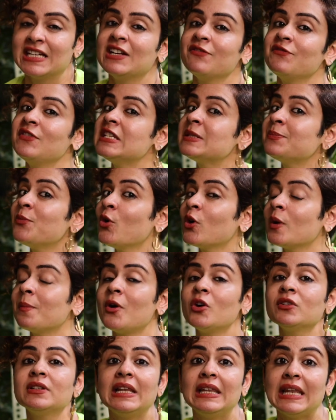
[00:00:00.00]
We spoke
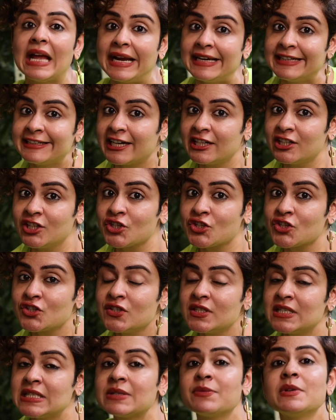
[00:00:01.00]
about the light conditions,